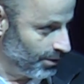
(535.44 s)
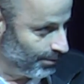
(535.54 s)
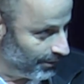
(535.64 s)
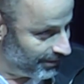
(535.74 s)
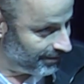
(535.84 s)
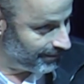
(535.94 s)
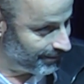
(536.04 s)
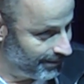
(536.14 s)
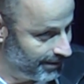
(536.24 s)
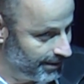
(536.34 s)
will talk about
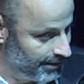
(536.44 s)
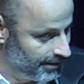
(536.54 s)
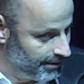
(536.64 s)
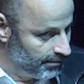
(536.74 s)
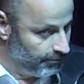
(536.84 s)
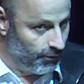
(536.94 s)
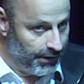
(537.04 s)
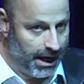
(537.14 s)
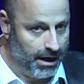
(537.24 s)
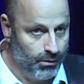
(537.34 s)
this.
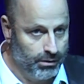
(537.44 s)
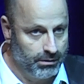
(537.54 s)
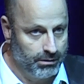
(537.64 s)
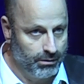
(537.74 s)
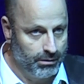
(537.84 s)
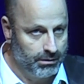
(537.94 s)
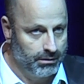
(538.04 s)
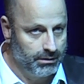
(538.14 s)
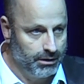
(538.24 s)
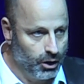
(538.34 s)
For now,
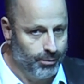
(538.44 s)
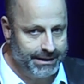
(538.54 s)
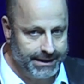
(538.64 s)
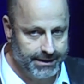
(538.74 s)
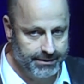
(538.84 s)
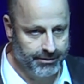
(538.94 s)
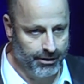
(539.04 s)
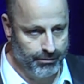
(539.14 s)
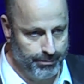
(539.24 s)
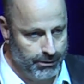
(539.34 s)
nobody can
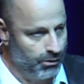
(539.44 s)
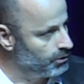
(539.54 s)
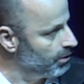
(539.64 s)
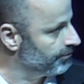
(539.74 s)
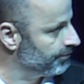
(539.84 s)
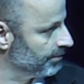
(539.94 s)
turn Bitcoin